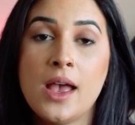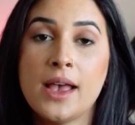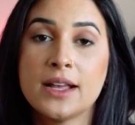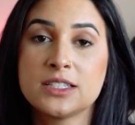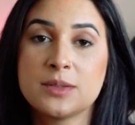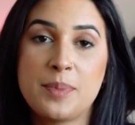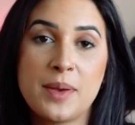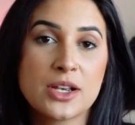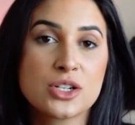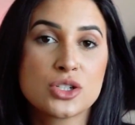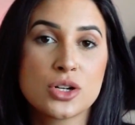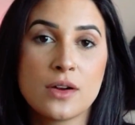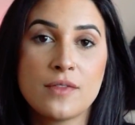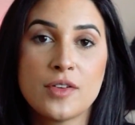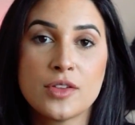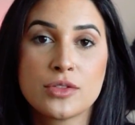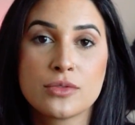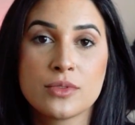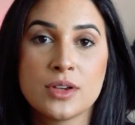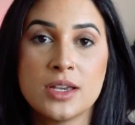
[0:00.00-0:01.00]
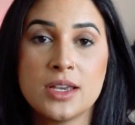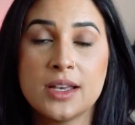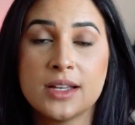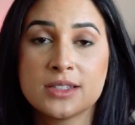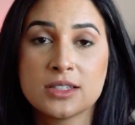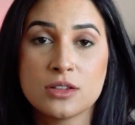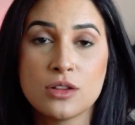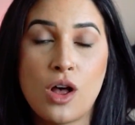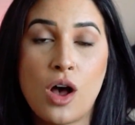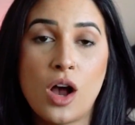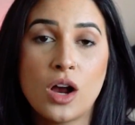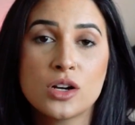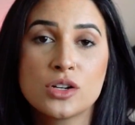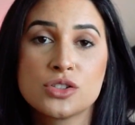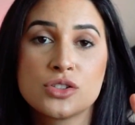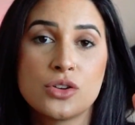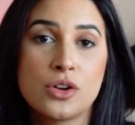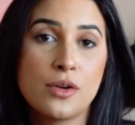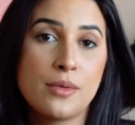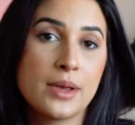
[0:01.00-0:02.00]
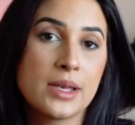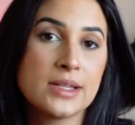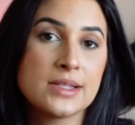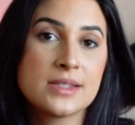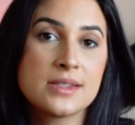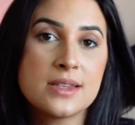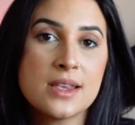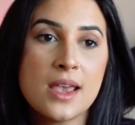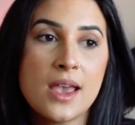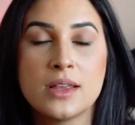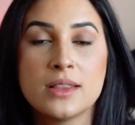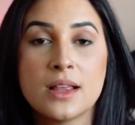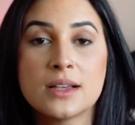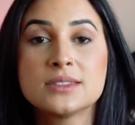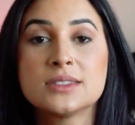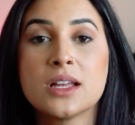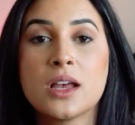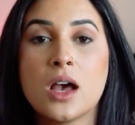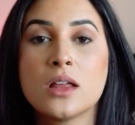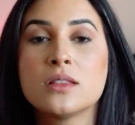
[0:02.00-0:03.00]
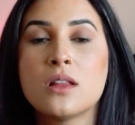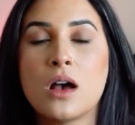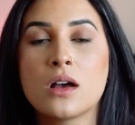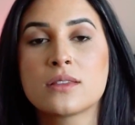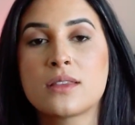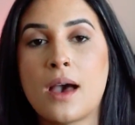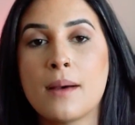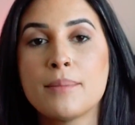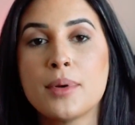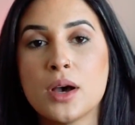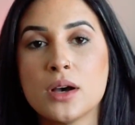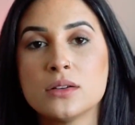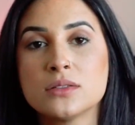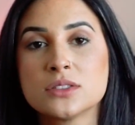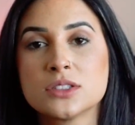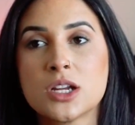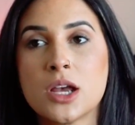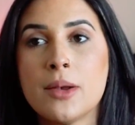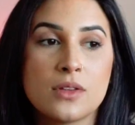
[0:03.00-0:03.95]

It's a picture of a 3, it's locked so no one can see it unless they unlock that post.